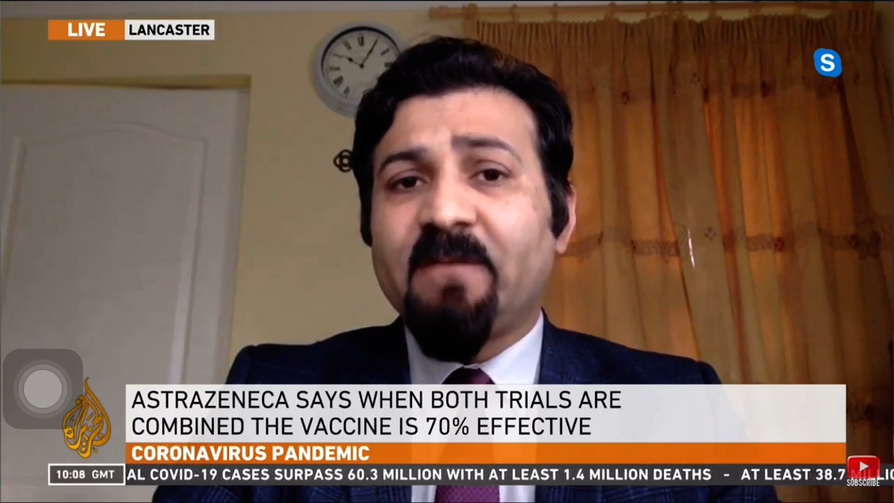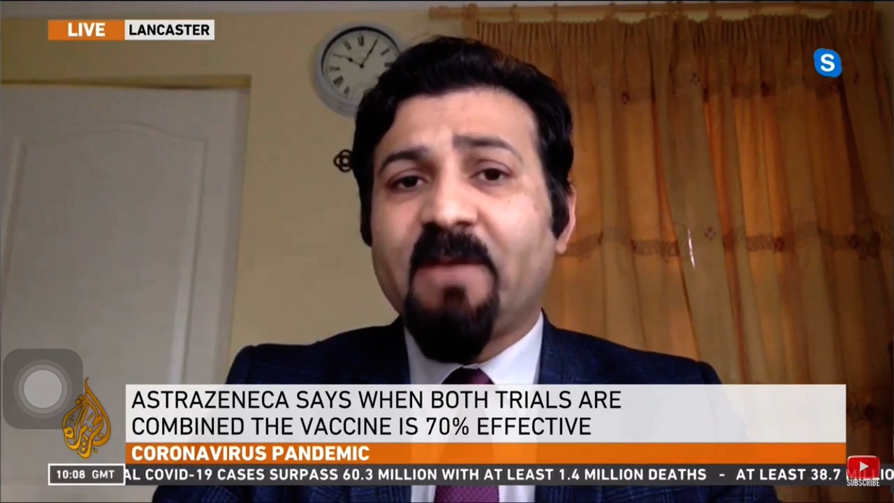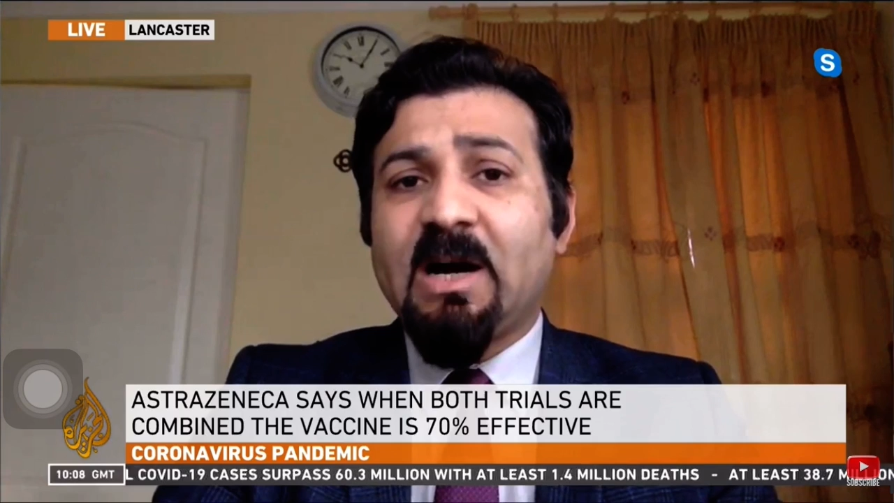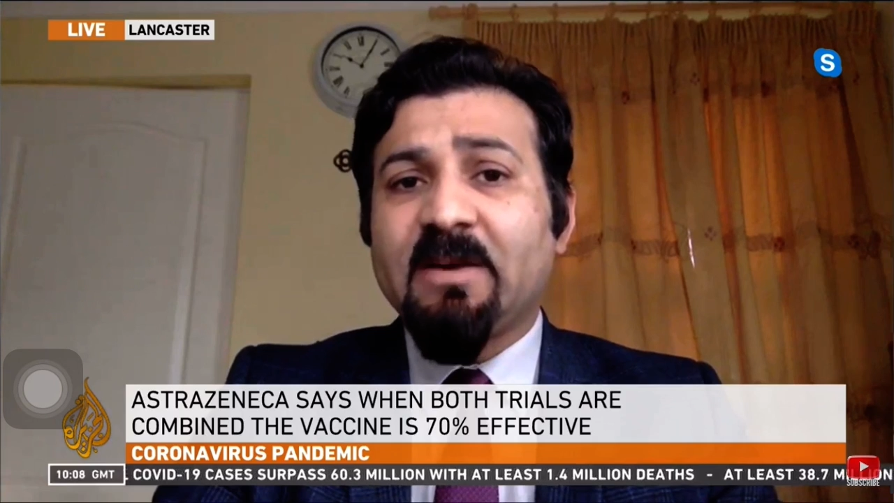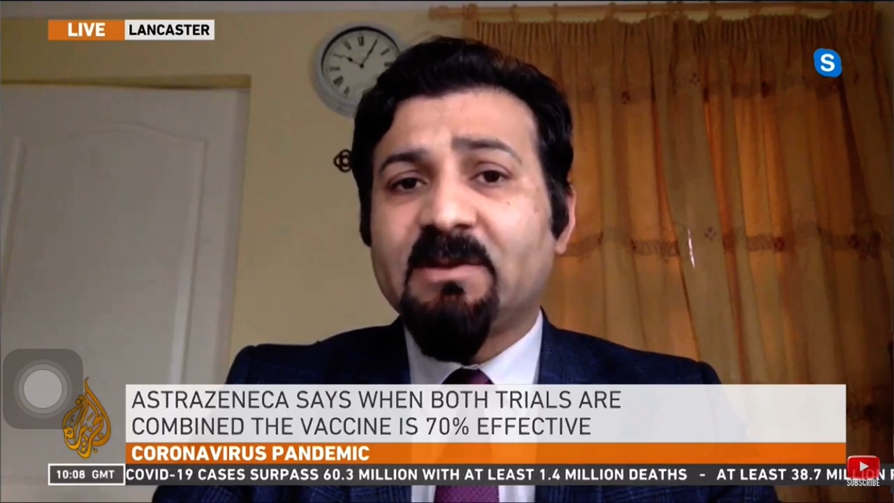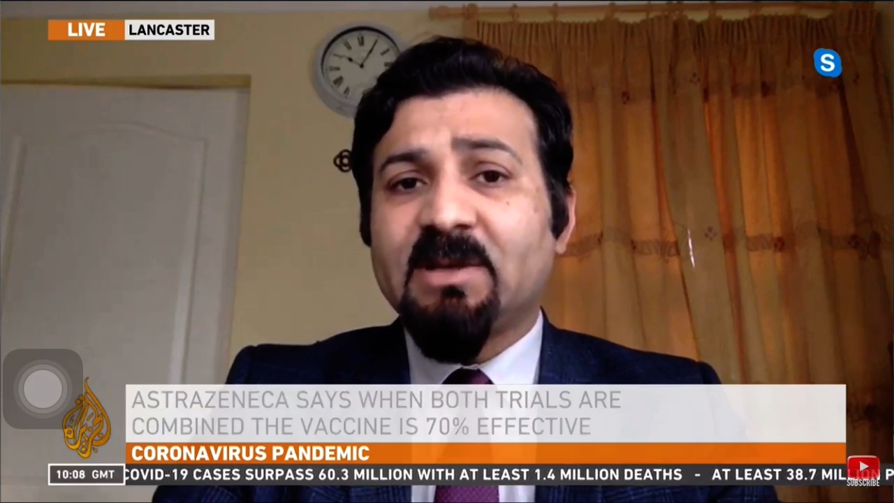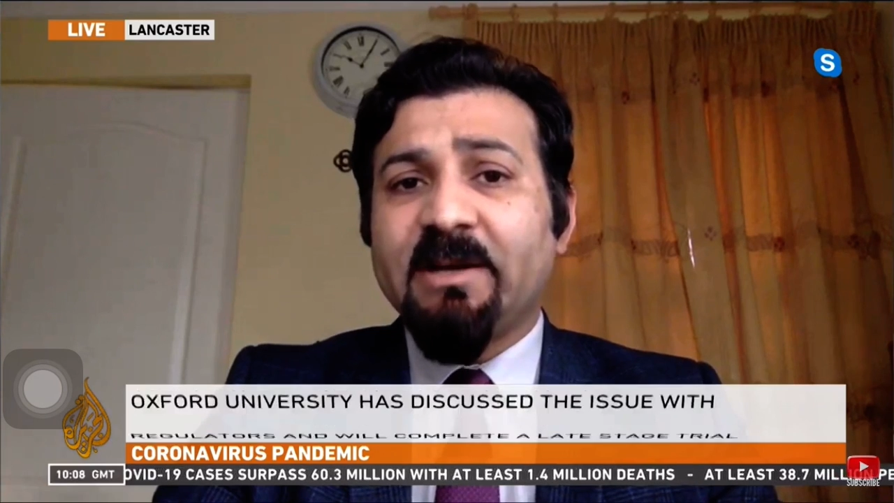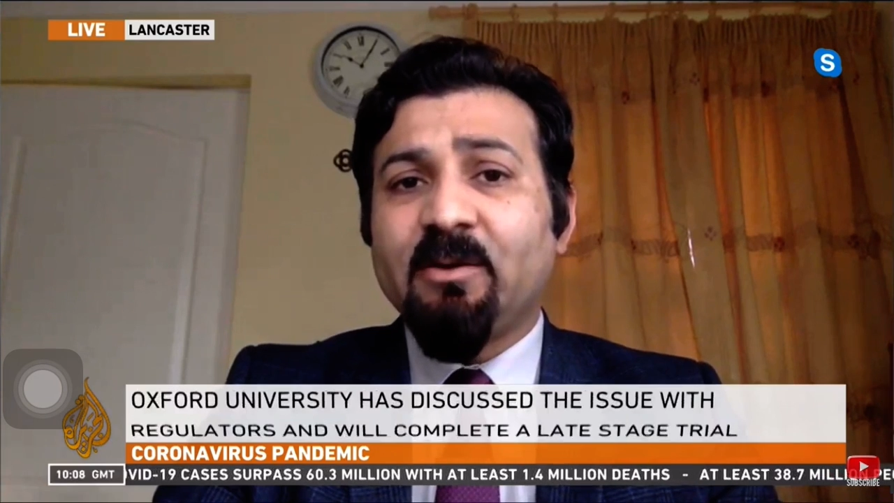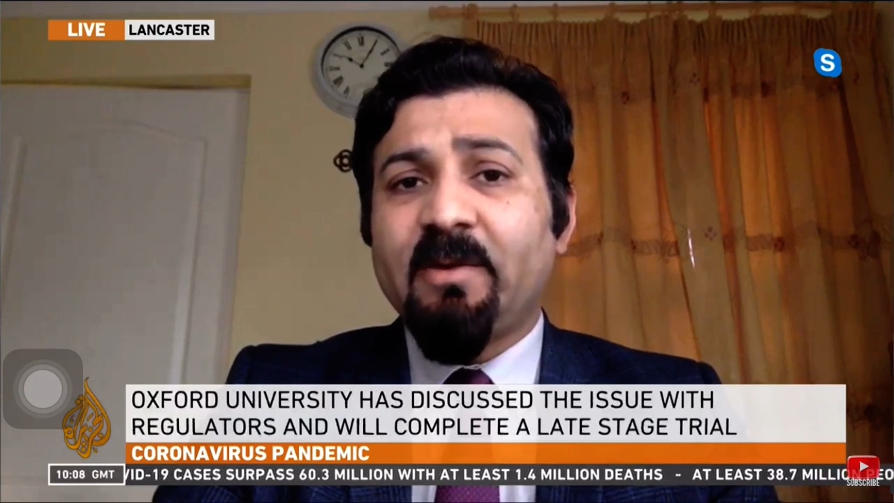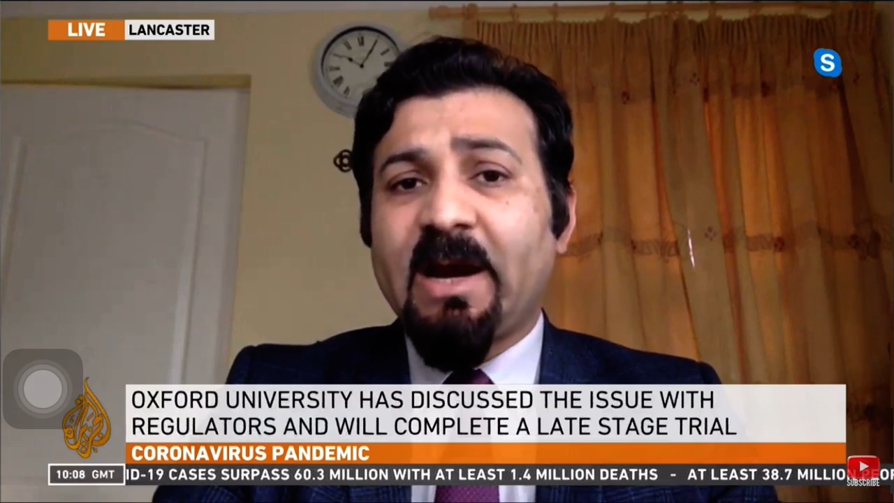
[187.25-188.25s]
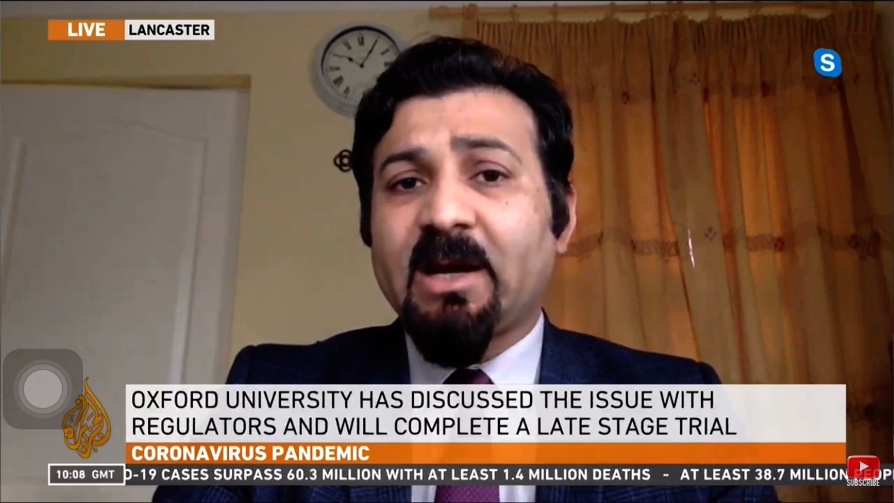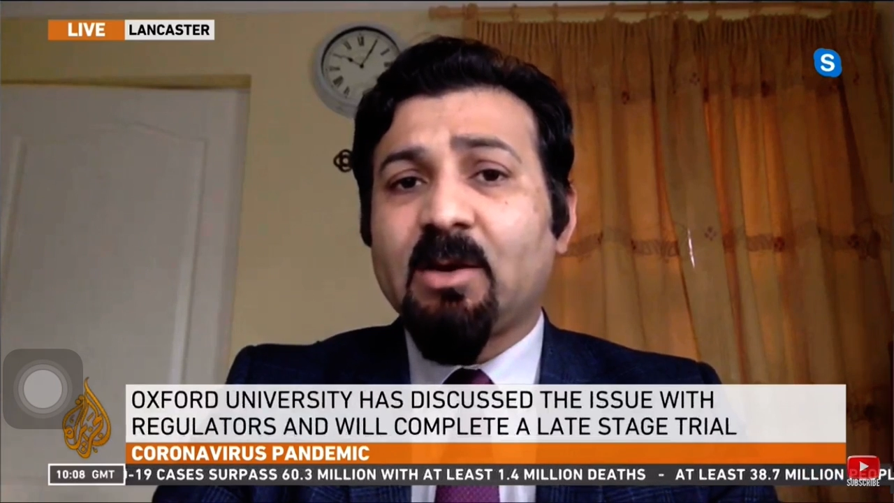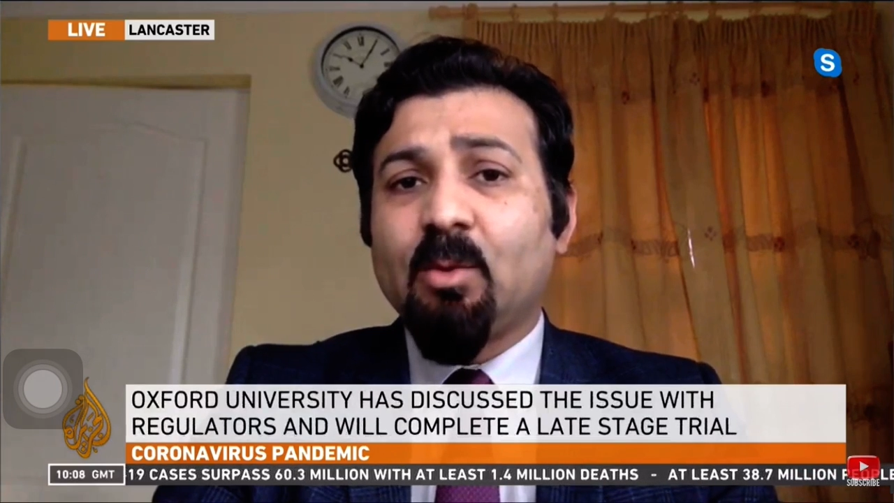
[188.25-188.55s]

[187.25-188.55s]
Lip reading: 5, Sinovac,